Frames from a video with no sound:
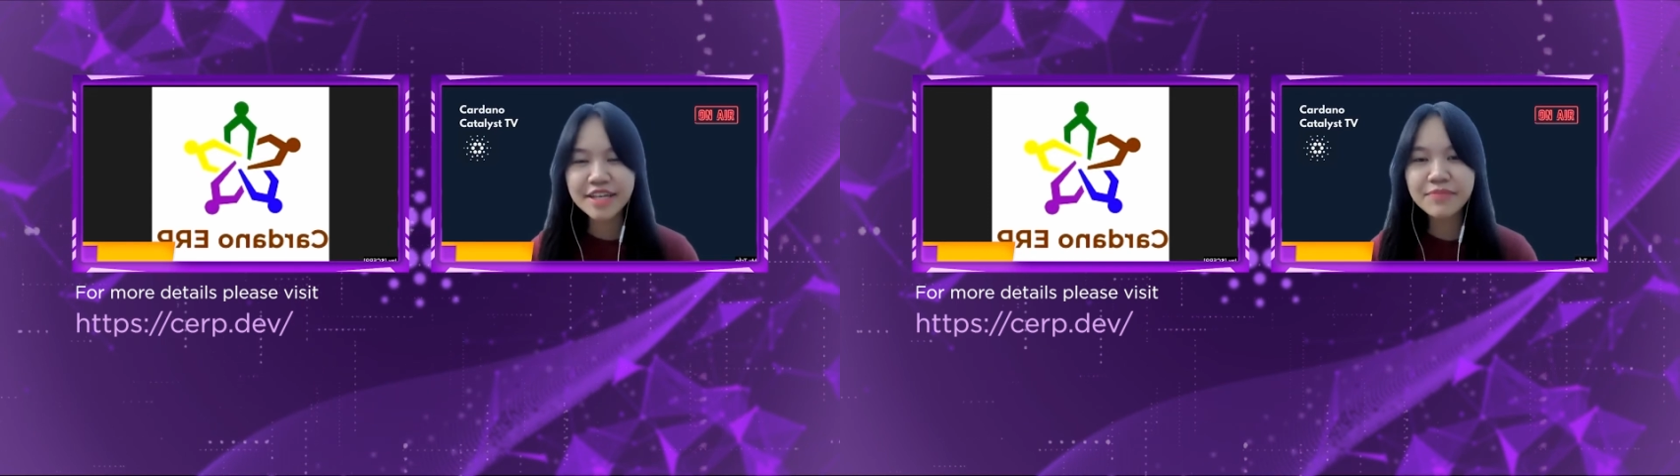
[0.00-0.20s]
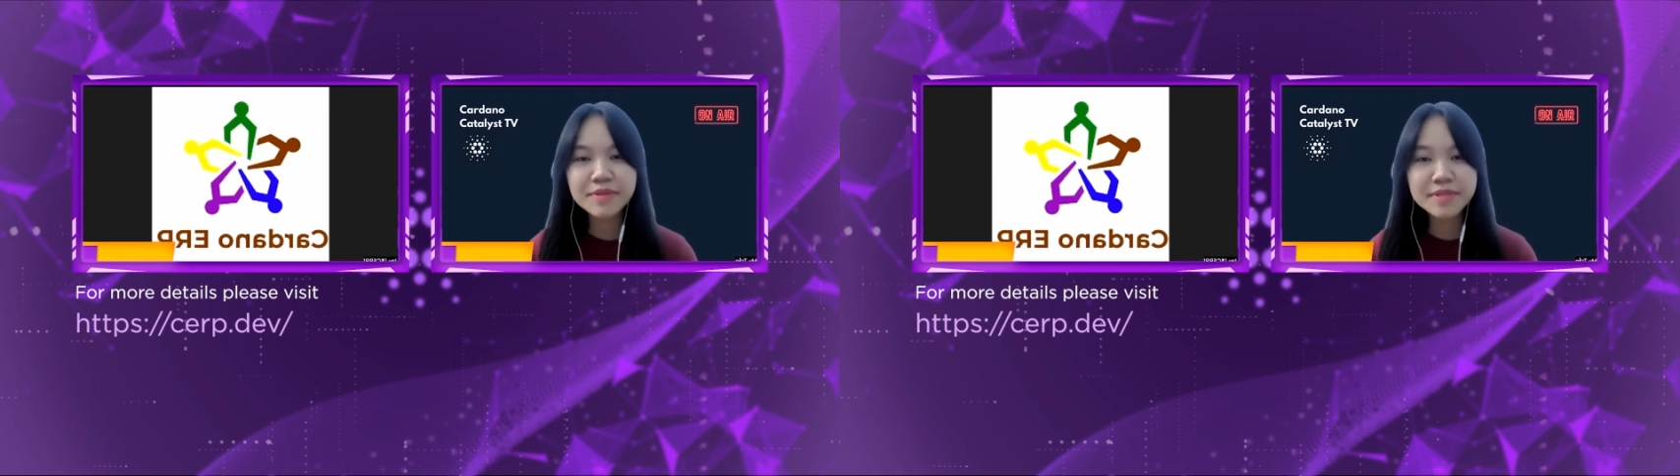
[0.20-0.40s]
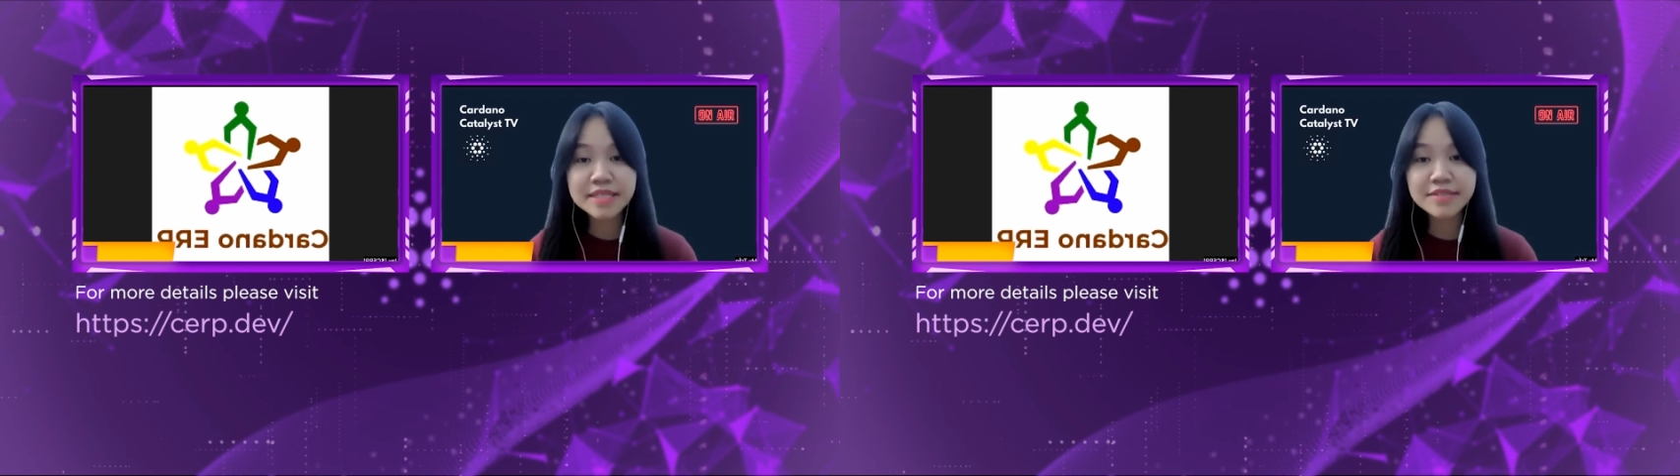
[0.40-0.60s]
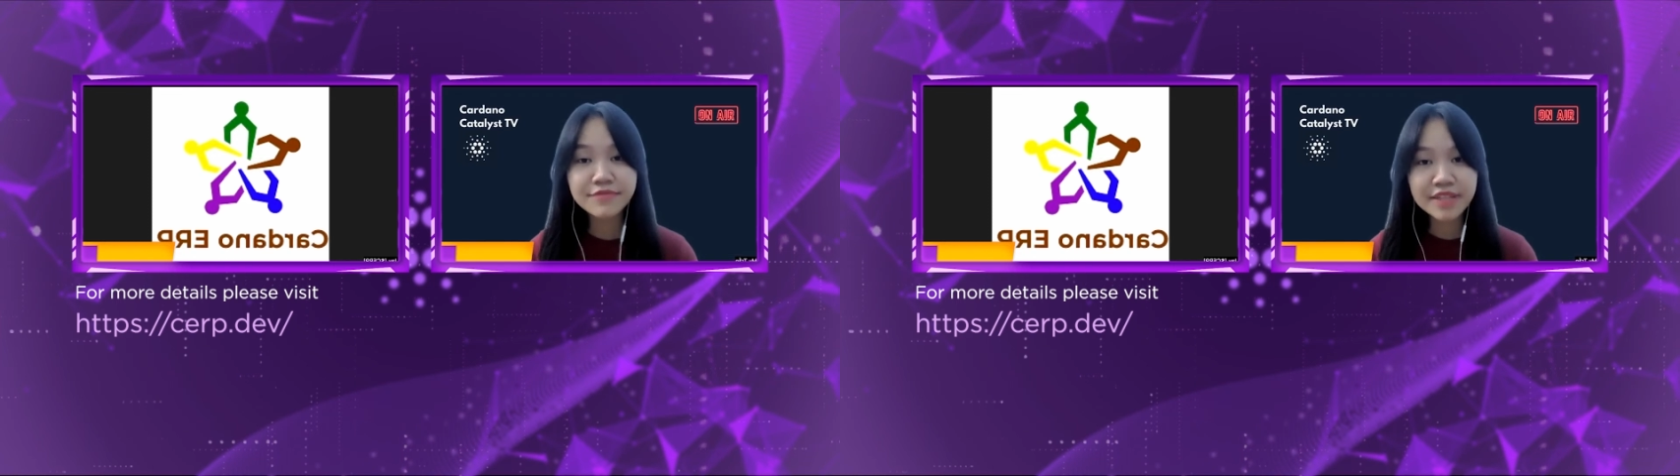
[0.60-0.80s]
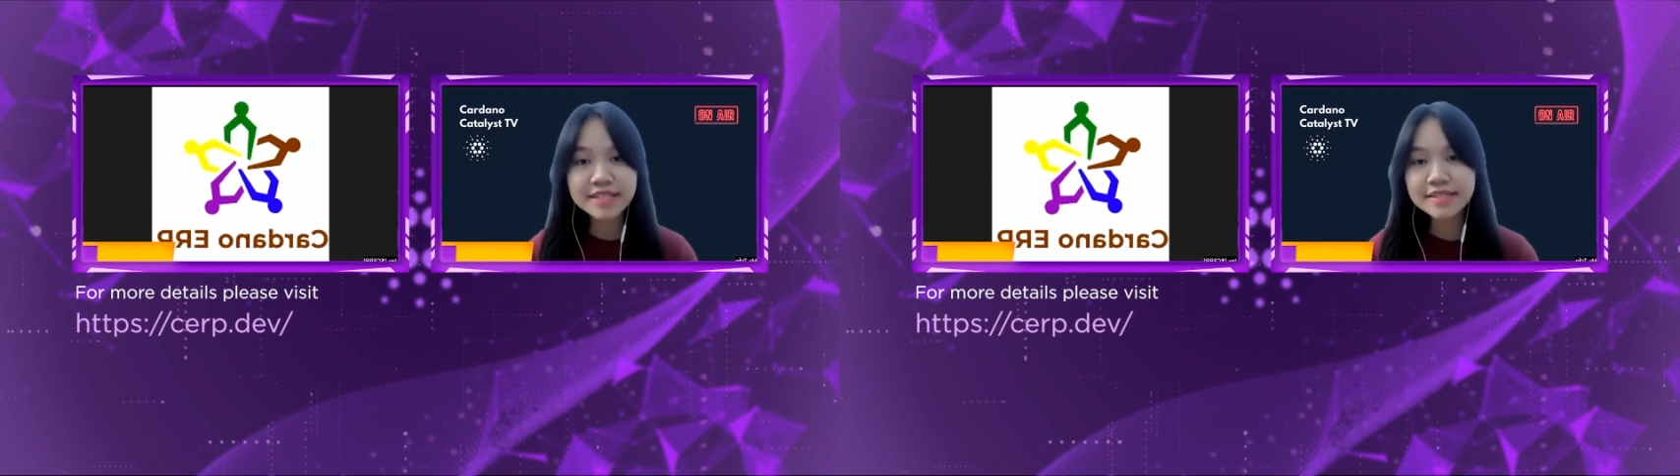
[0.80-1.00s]
if this is
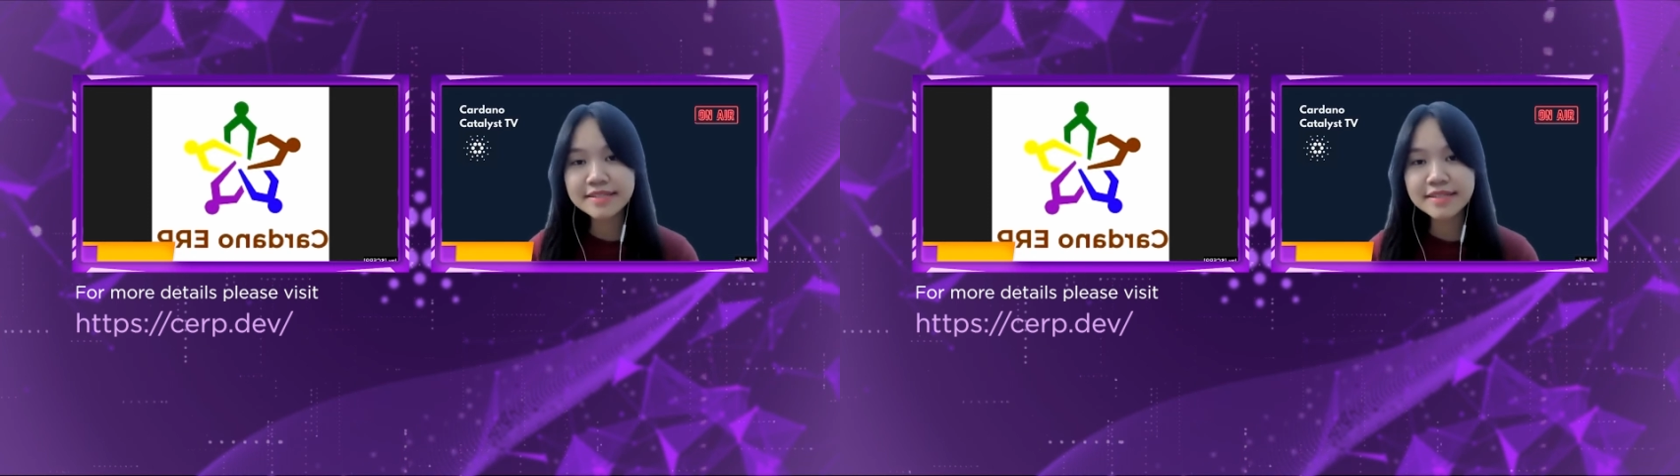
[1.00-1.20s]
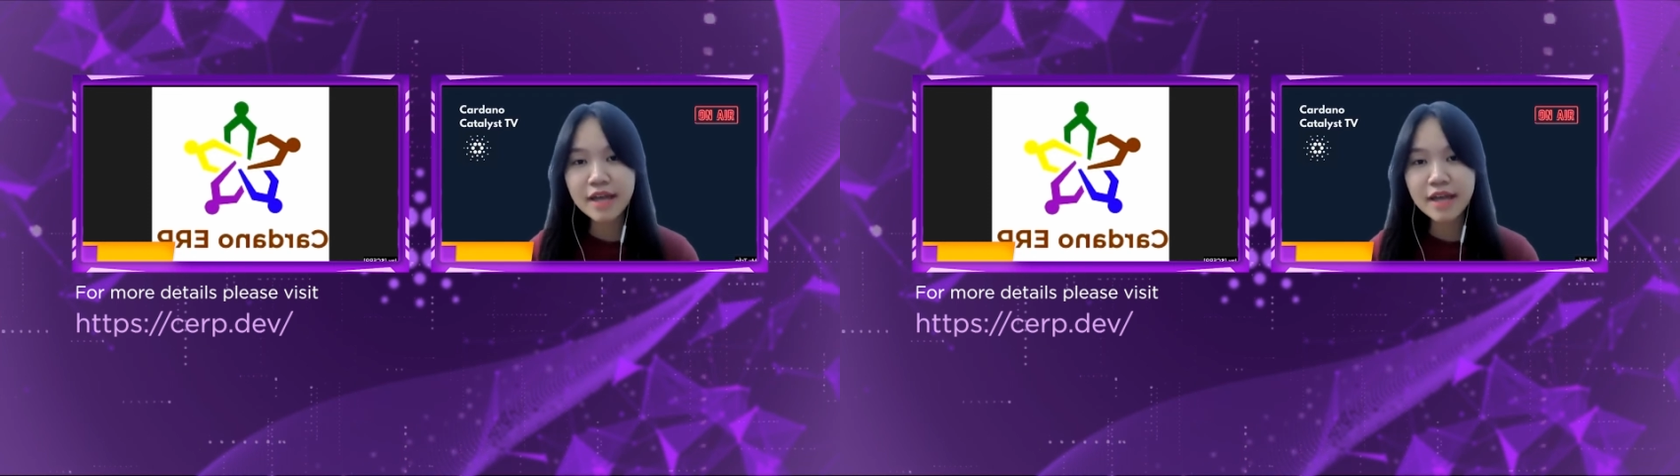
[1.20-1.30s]
funded,